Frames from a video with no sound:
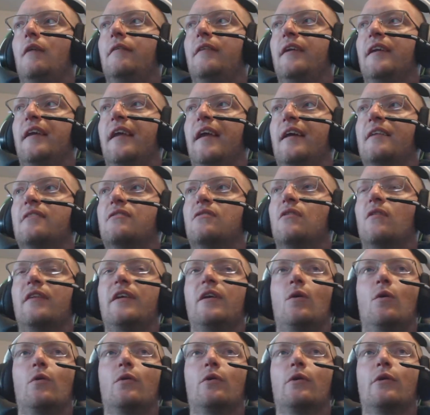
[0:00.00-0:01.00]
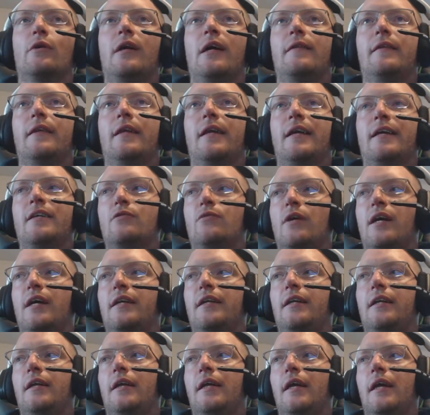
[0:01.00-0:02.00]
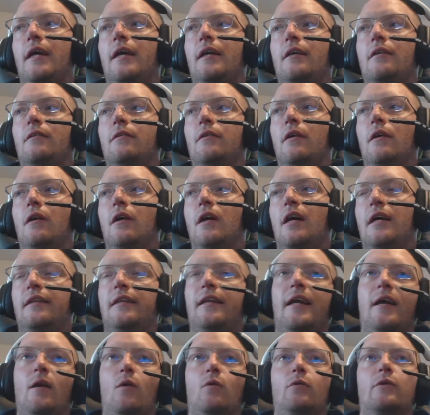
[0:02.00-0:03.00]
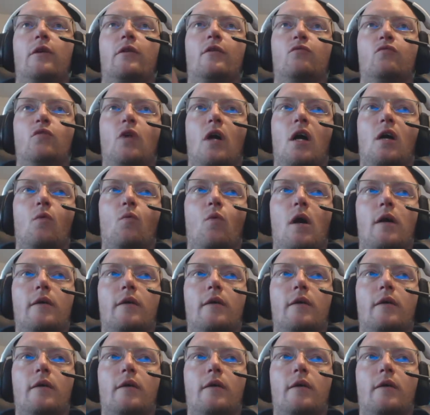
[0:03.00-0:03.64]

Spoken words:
they canceled the order, and then I tried it again, and then I ordered the wrong